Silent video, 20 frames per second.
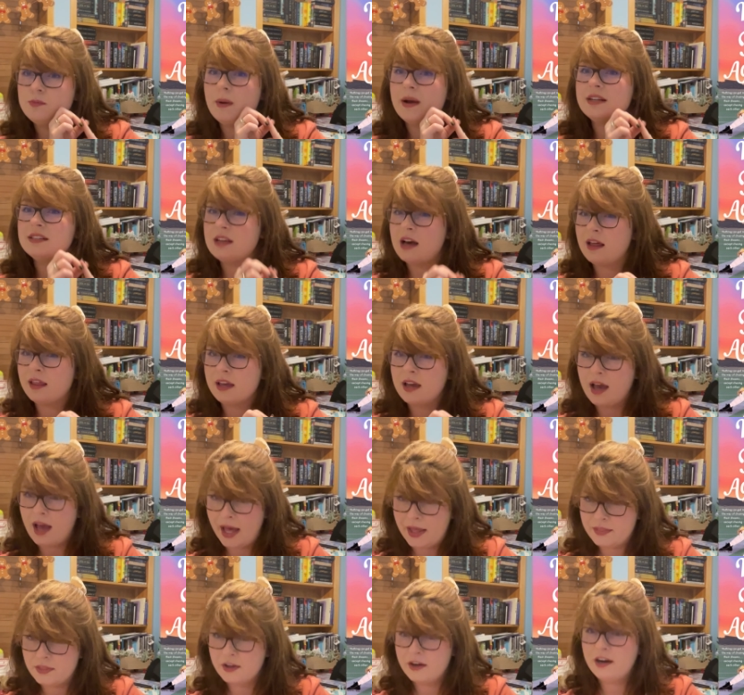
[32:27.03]
by Dahlia
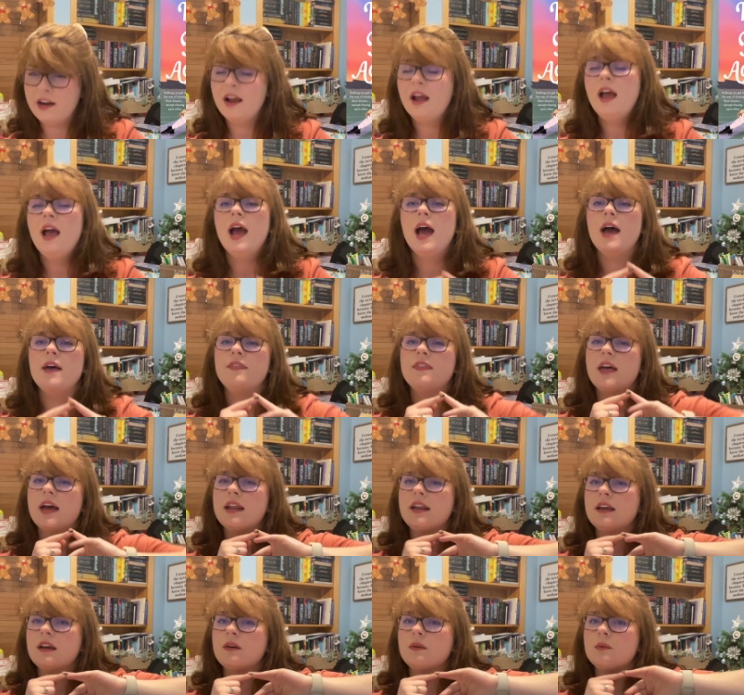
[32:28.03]
Adler. And
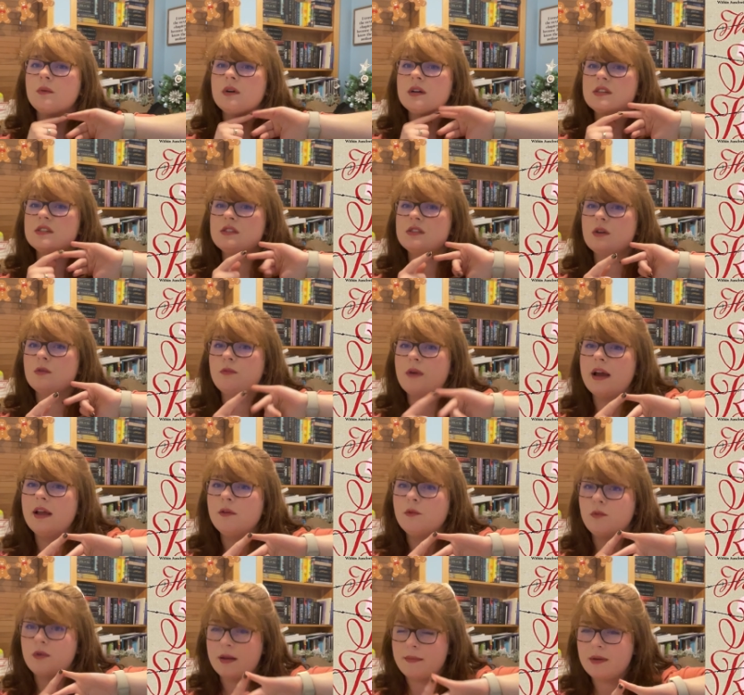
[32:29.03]
then it was The
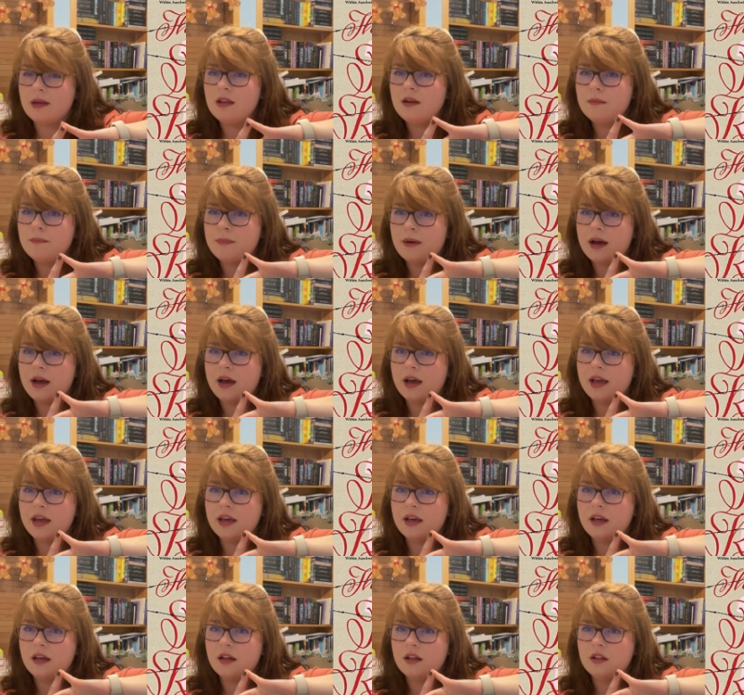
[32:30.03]
Red Ribbon
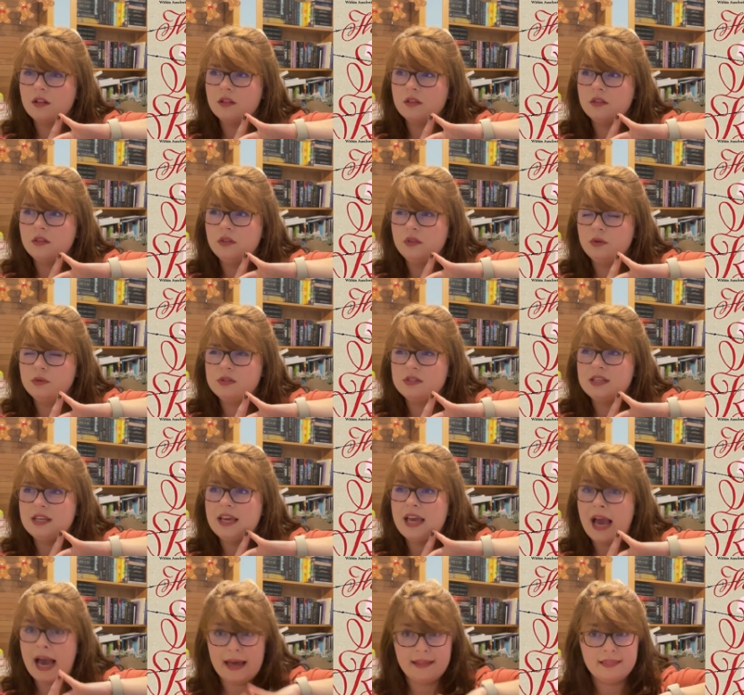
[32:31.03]
by
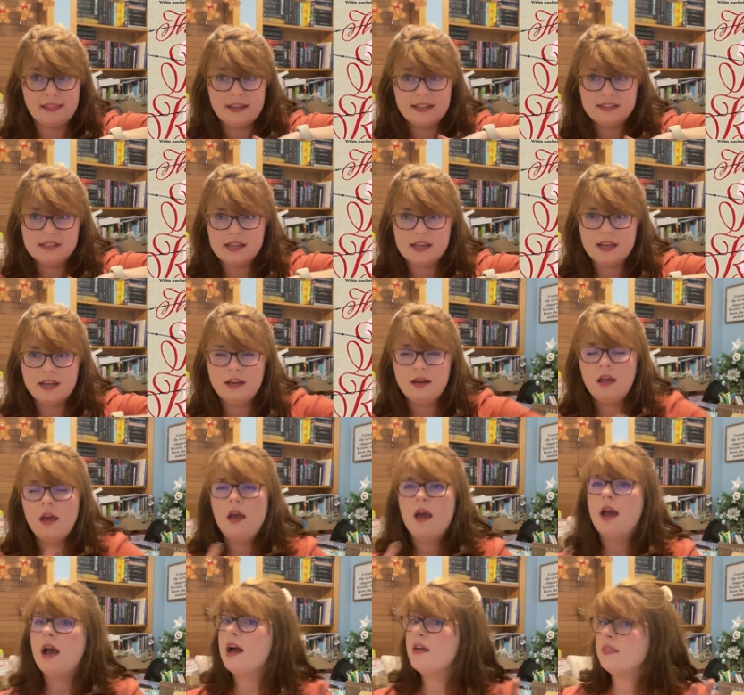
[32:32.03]
Lucy Adlington,
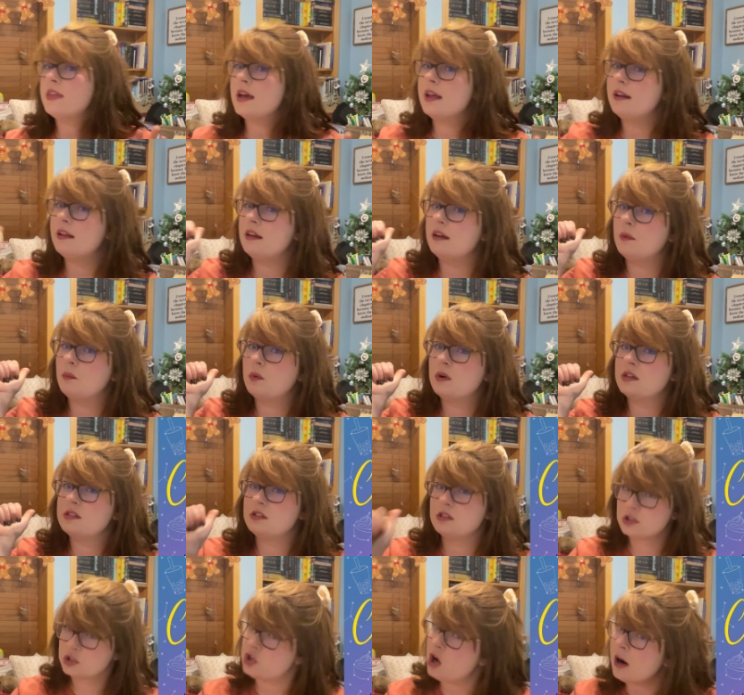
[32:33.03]
and then it was
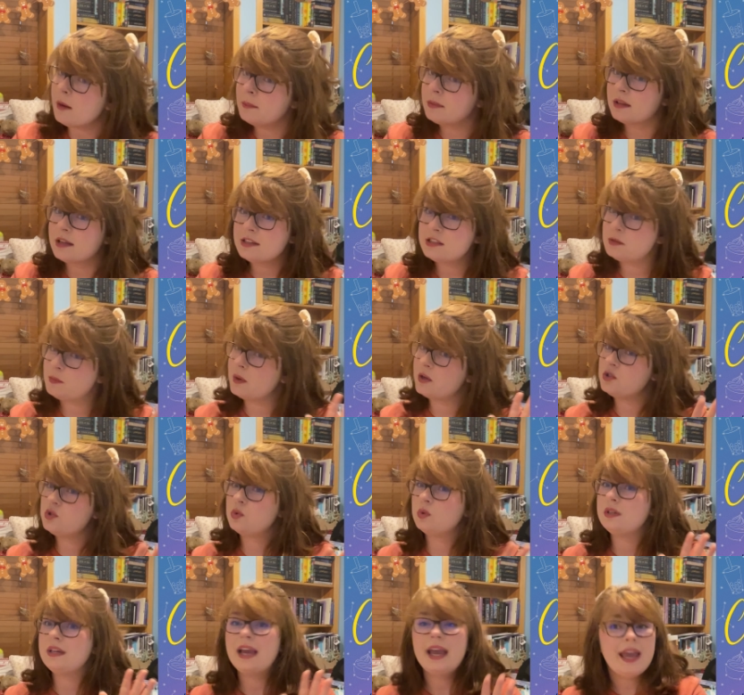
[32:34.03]
The Charmed List by
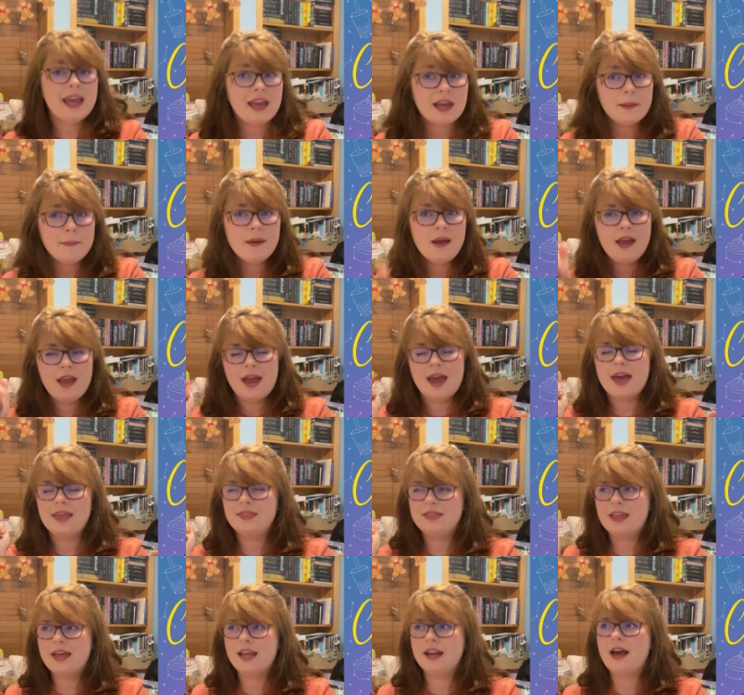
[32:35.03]
Julie Abe,
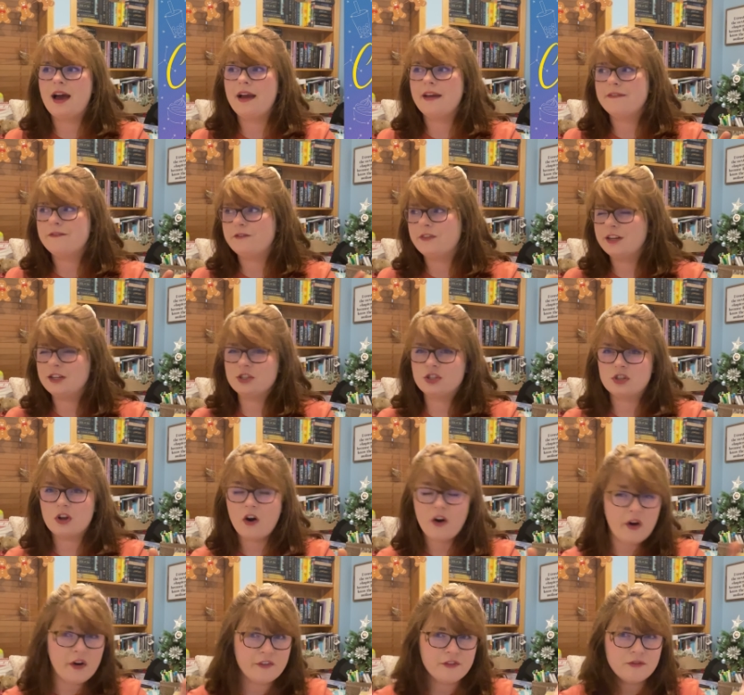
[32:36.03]
and then I finished
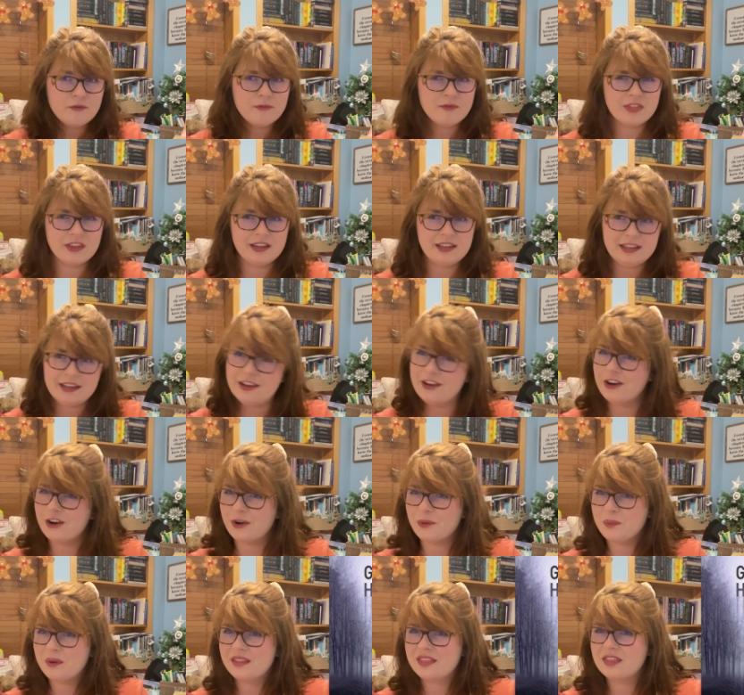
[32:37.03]
off the
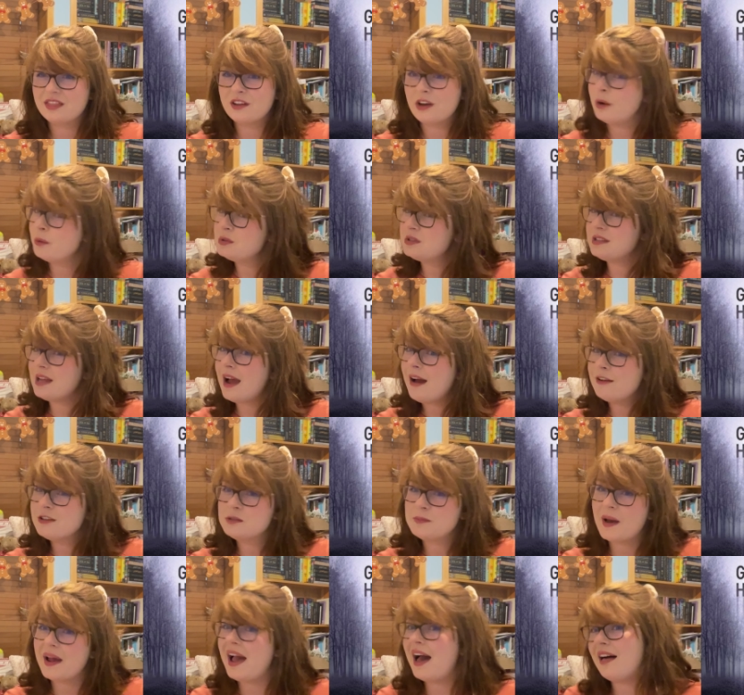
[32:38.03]
year with Ghost House
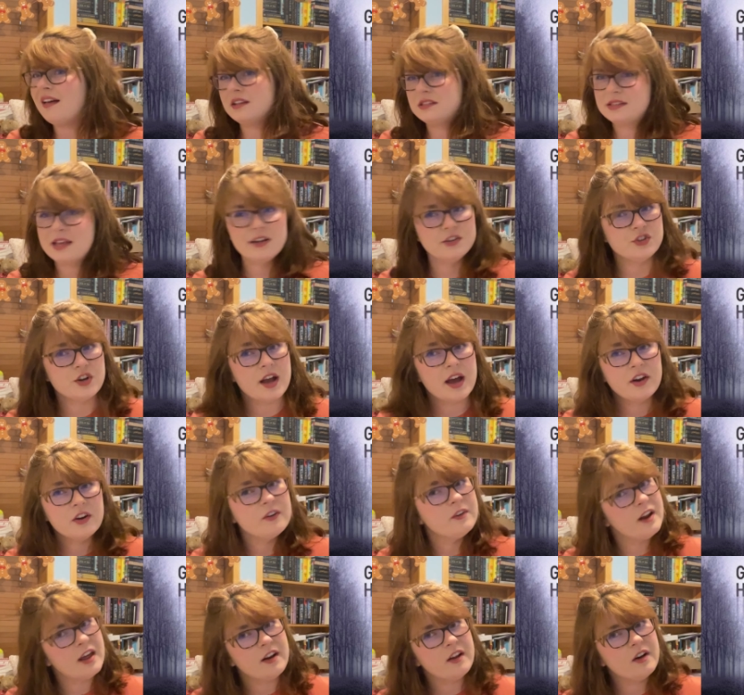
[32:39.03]
by Alexandra
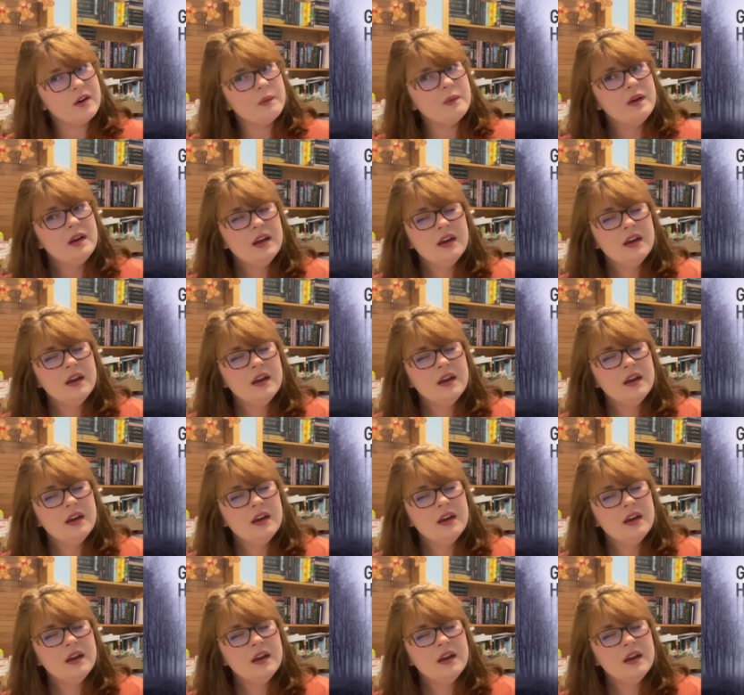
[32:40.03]
Adornetto.